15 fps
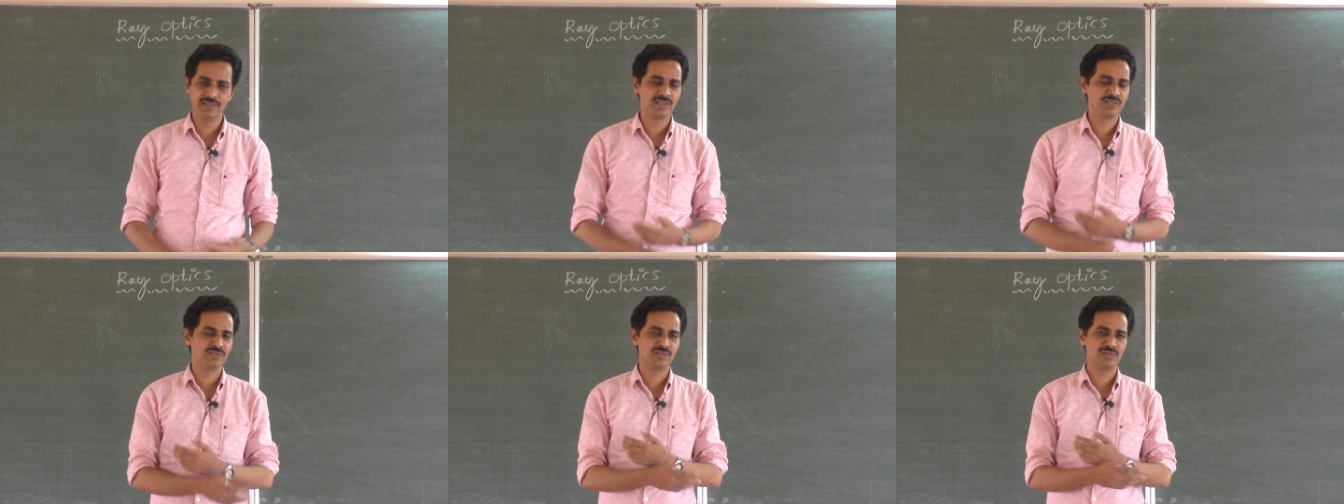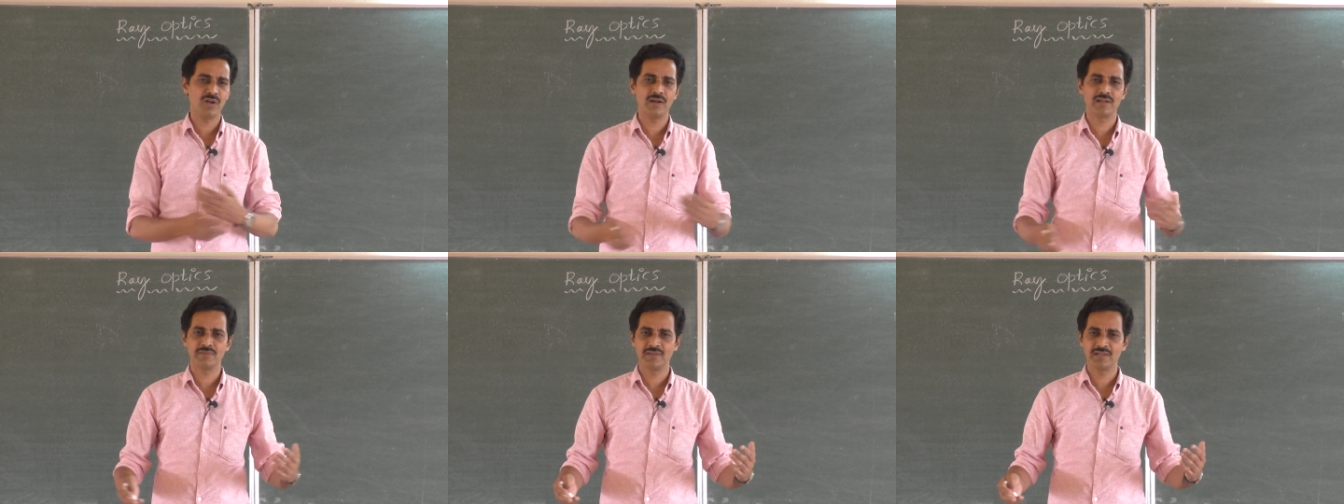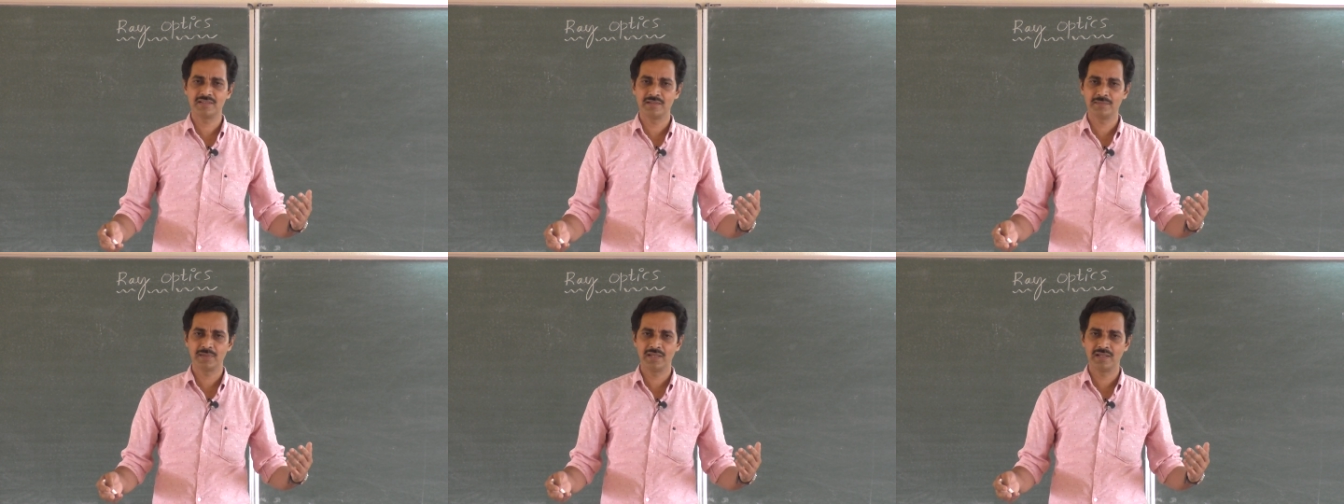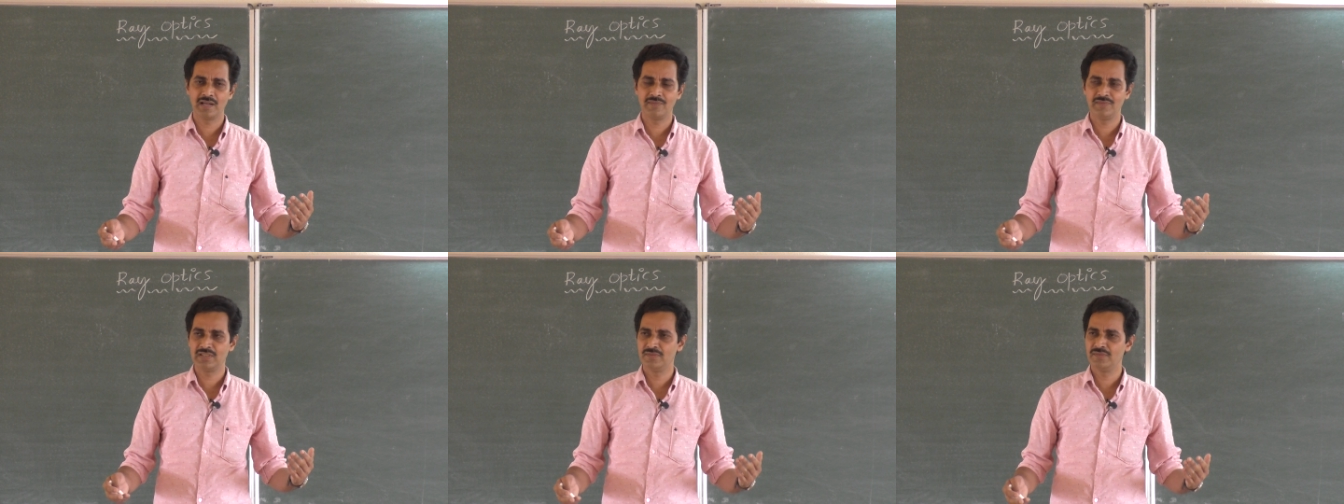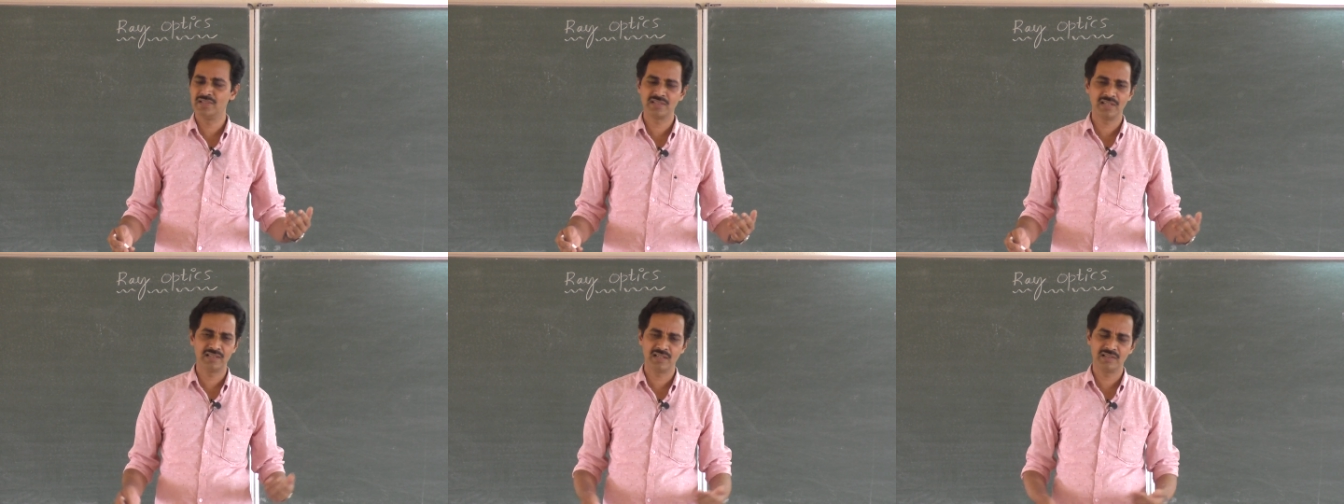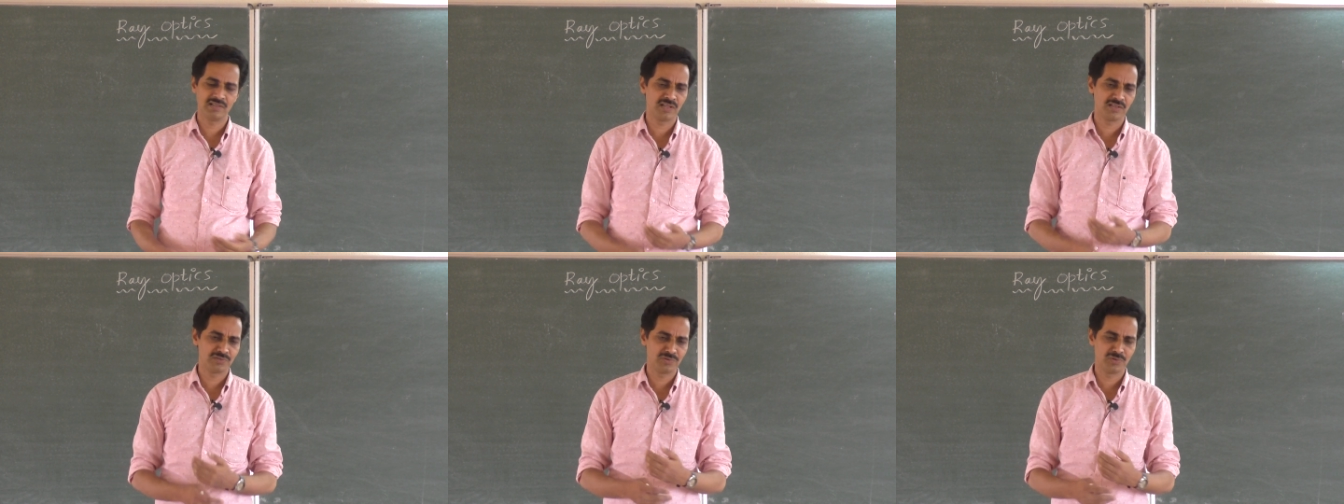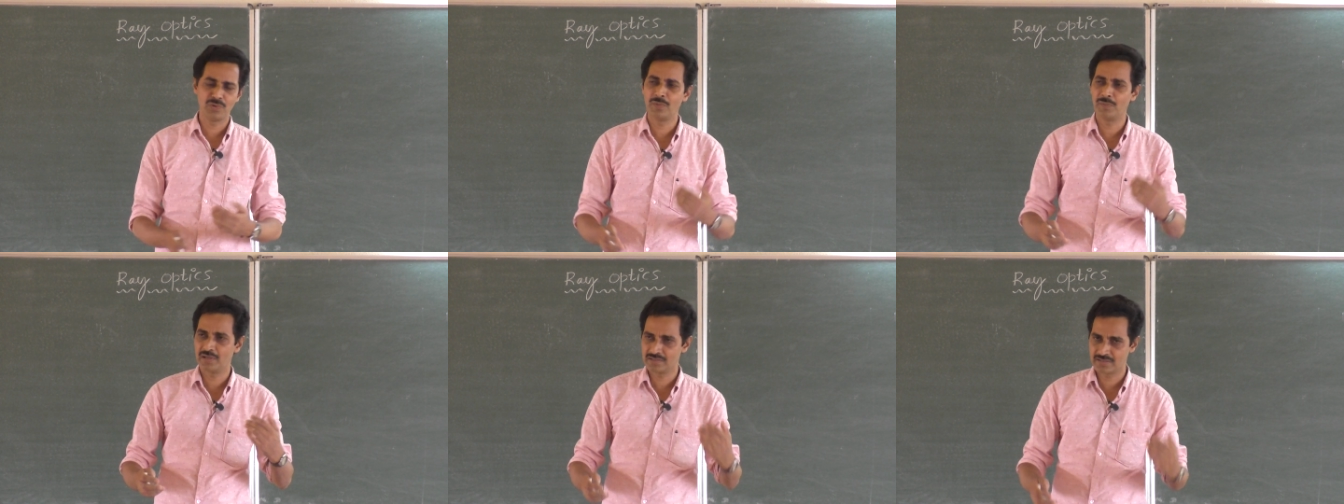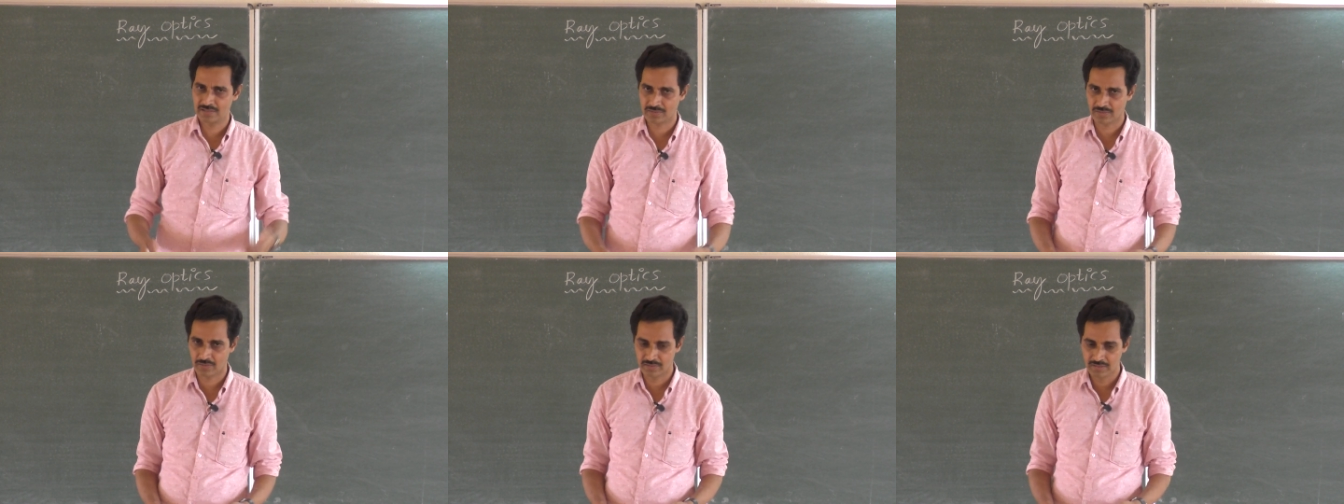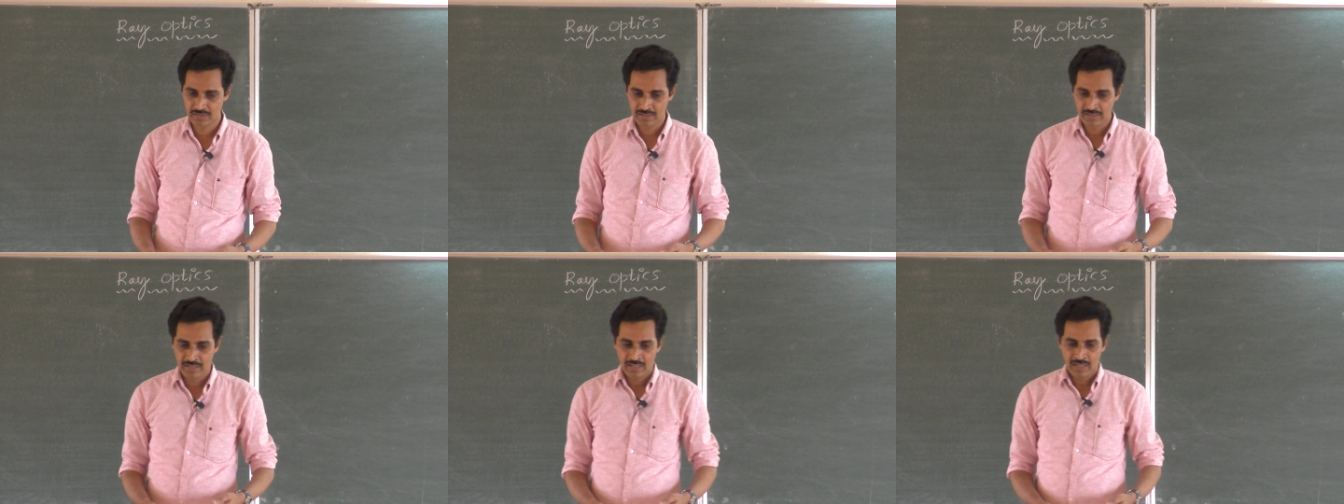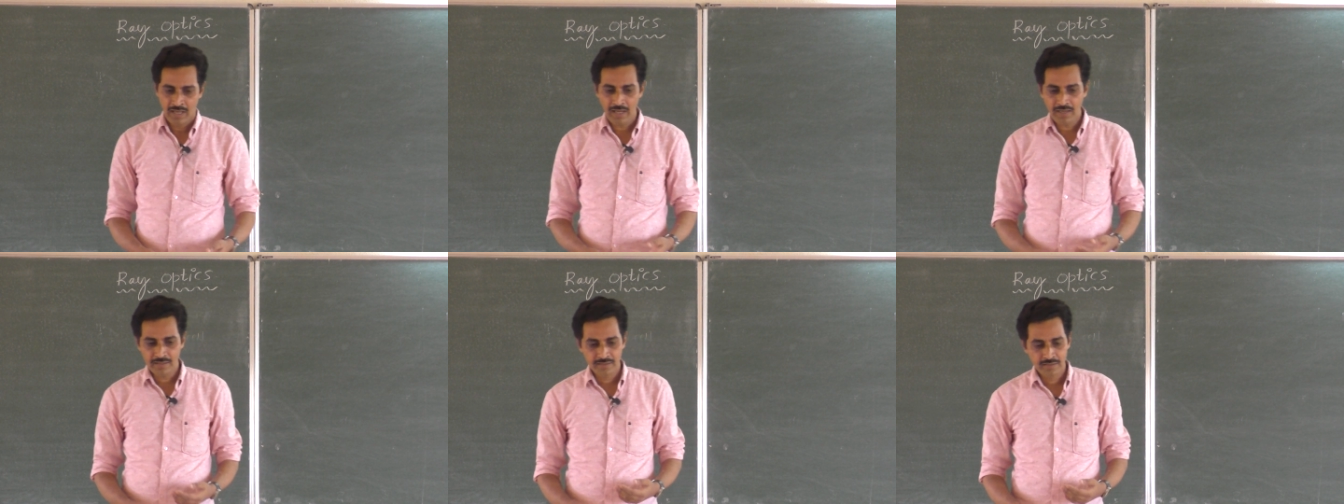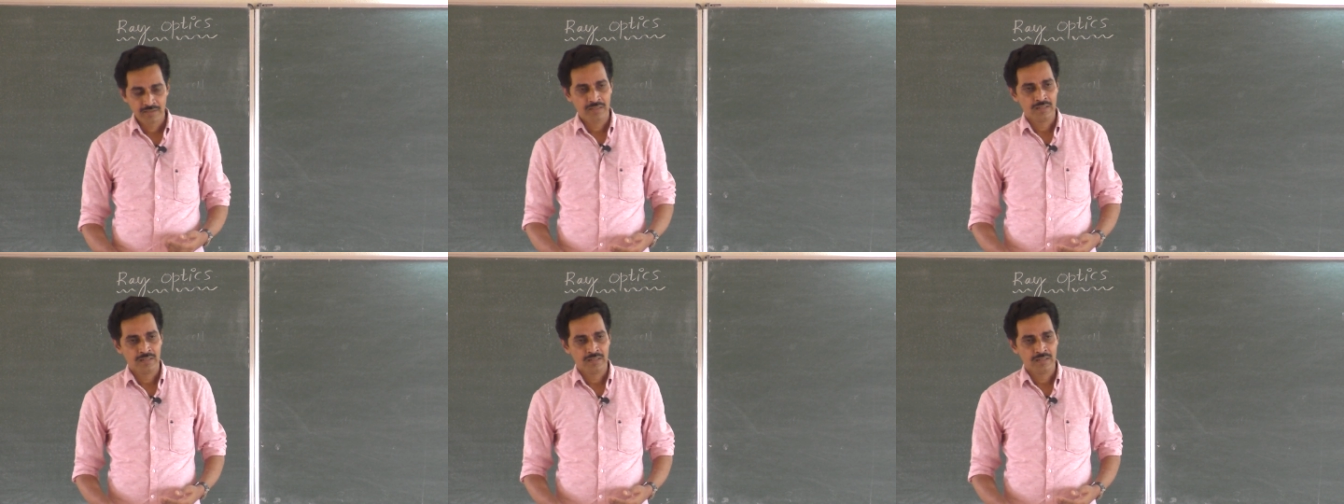it is not affected by gravity, we say that it has no mass at all. And